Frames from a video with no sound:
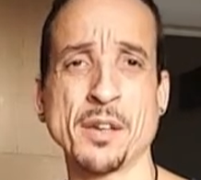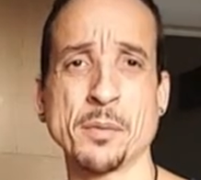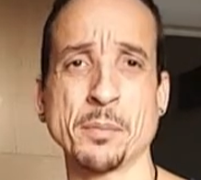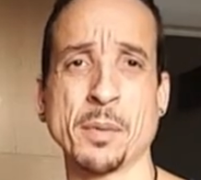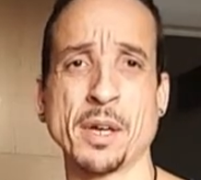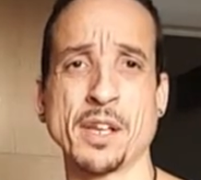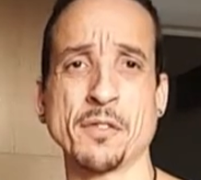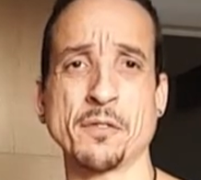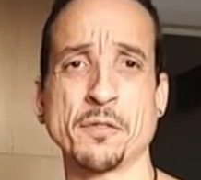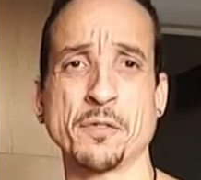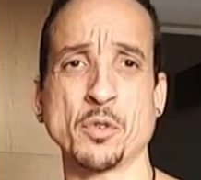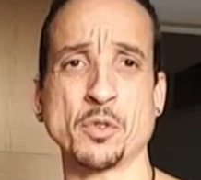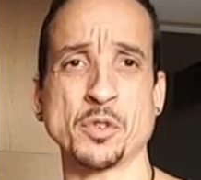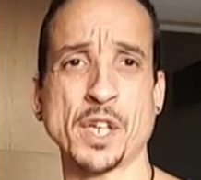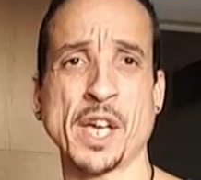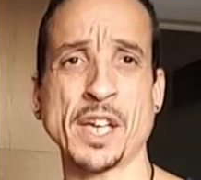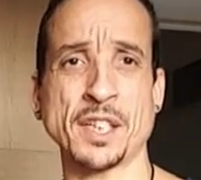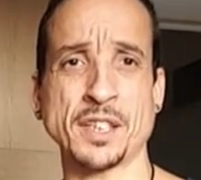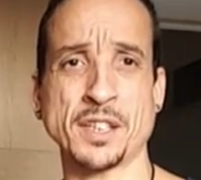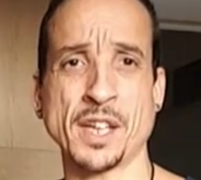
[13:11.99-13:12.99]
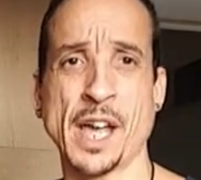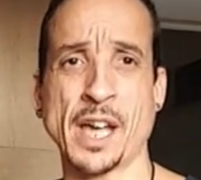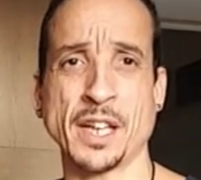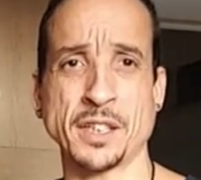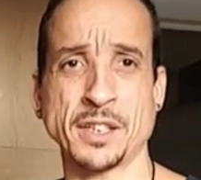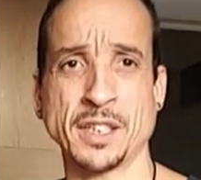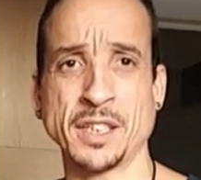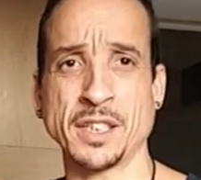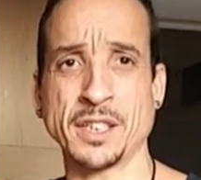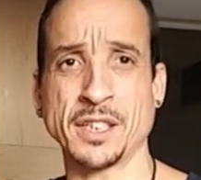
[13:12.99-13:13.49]
But if you take that
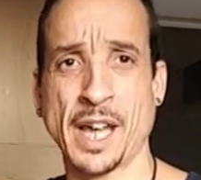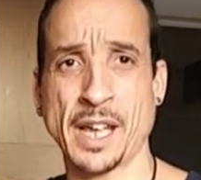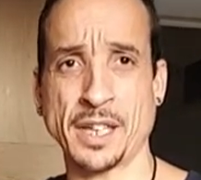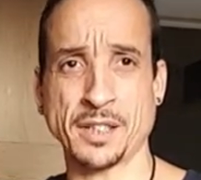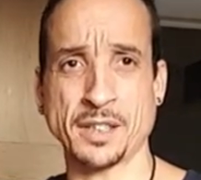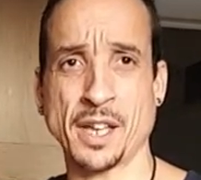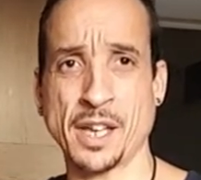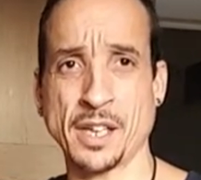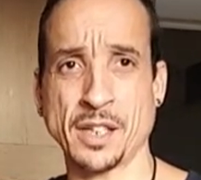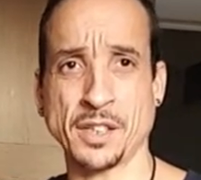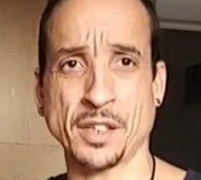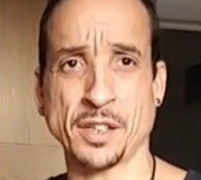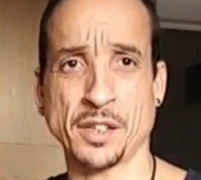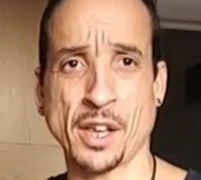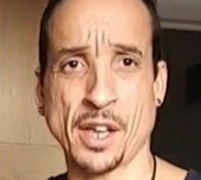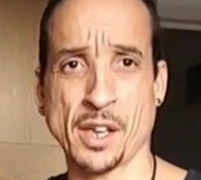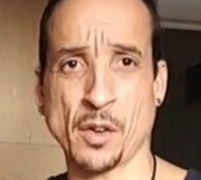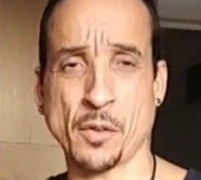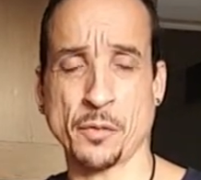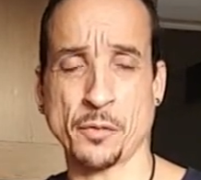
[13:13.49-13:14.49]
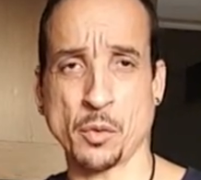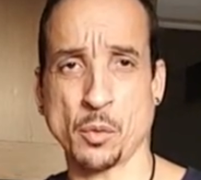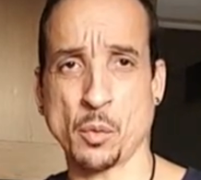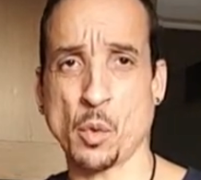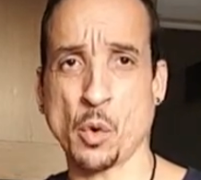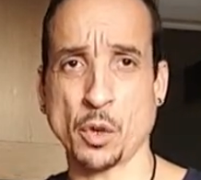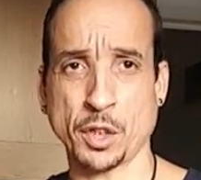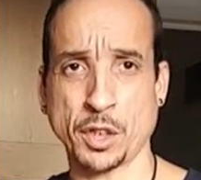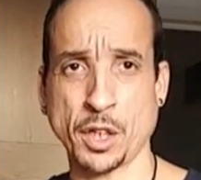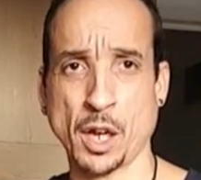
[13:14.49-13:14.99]
in that day, in the day of the
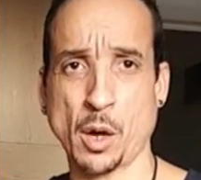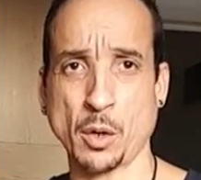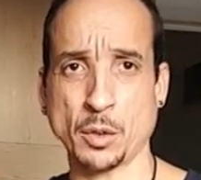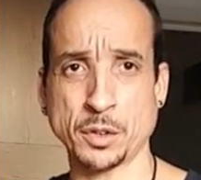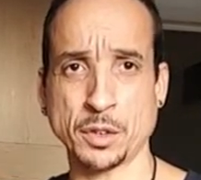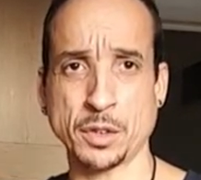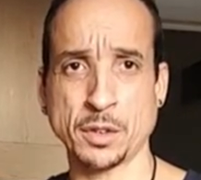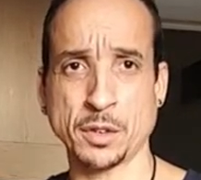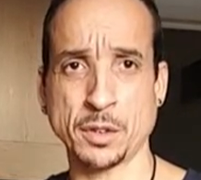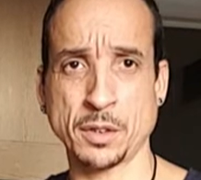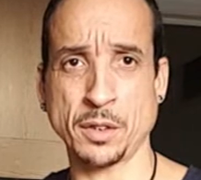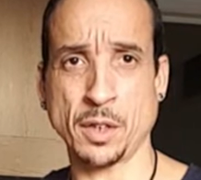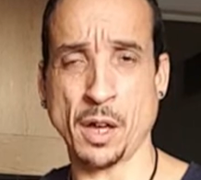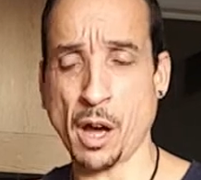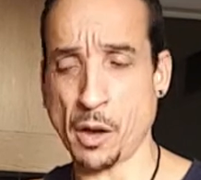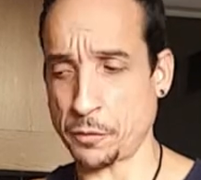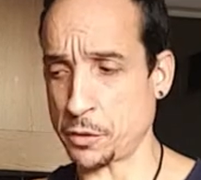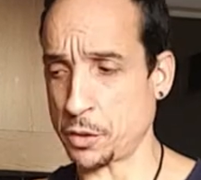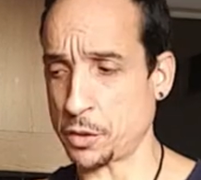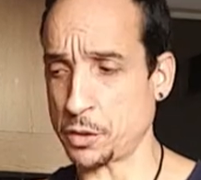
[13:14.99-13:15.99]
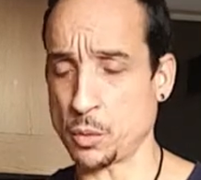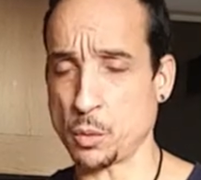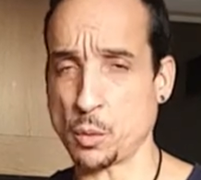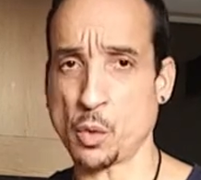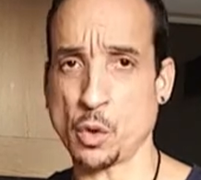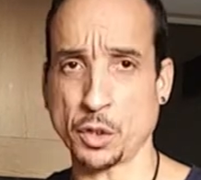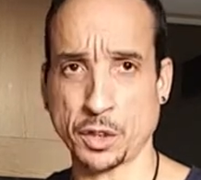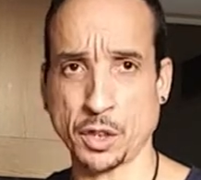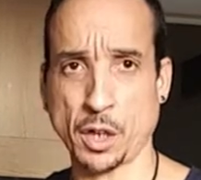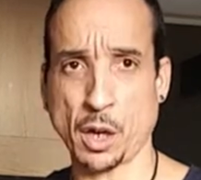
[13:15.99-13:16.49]
workout, after the
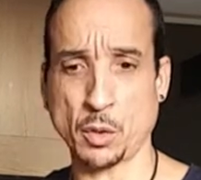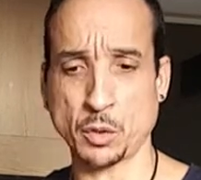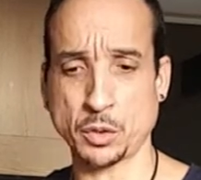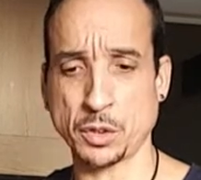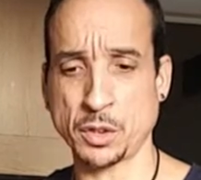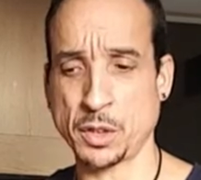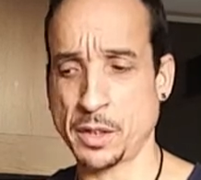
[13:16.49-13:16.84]
workout,